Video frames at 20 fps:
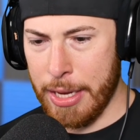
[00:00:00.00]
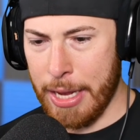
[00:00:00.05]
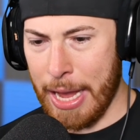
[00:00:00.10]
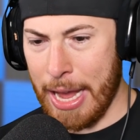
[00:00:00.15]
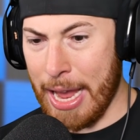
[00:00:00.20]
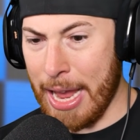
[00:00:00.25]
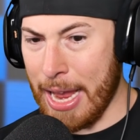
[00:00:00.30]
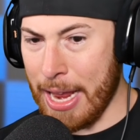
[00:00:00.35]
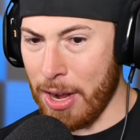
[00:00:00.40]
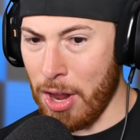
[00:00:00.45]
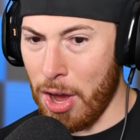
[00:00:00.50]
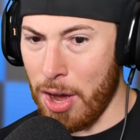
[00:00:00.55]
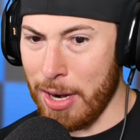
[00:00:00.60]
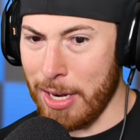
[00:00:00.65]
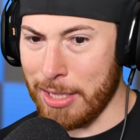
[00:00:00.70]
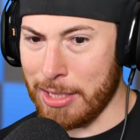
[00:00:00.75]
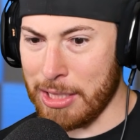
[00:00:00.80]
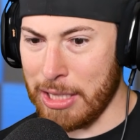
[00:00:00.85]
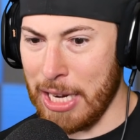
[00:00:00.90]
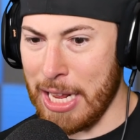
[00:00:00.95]
And
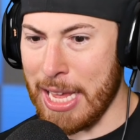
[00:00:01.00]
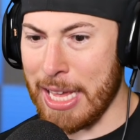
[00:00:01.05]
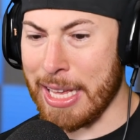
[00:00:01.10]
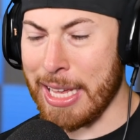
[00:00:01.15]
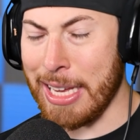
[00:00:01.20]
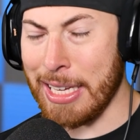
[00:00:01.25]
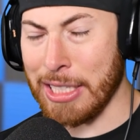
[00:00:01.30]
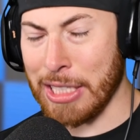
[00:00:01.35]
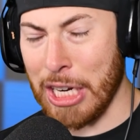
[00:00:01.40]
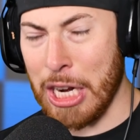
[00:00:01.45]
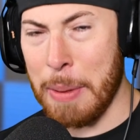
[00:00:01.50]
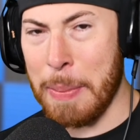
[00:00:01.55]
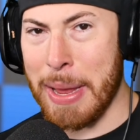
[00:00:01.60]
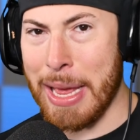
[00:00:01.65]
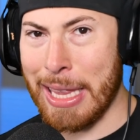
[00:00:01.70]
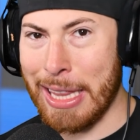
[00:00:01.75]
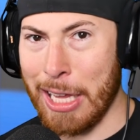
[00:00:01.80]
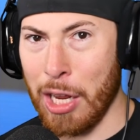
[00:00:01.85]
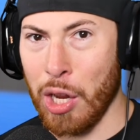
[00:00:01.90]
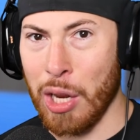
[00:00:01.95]
honestly, he's going to be
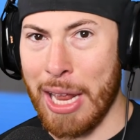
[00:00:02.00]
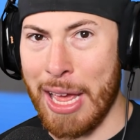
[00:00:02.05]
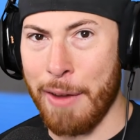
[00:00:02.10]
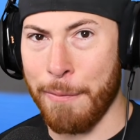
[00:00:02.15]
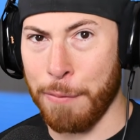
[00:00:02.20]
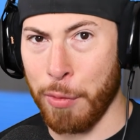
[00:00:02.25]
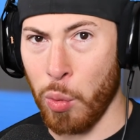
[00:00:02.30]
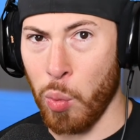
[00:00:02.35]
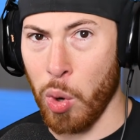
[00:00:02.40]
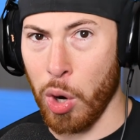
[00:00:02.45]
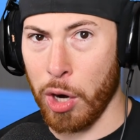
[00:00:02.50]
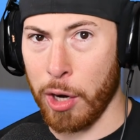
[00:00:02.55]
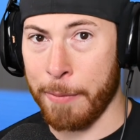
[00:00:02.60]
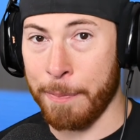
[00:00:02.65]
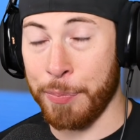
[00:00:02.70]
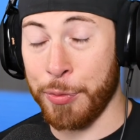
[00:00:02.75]
a little late for work.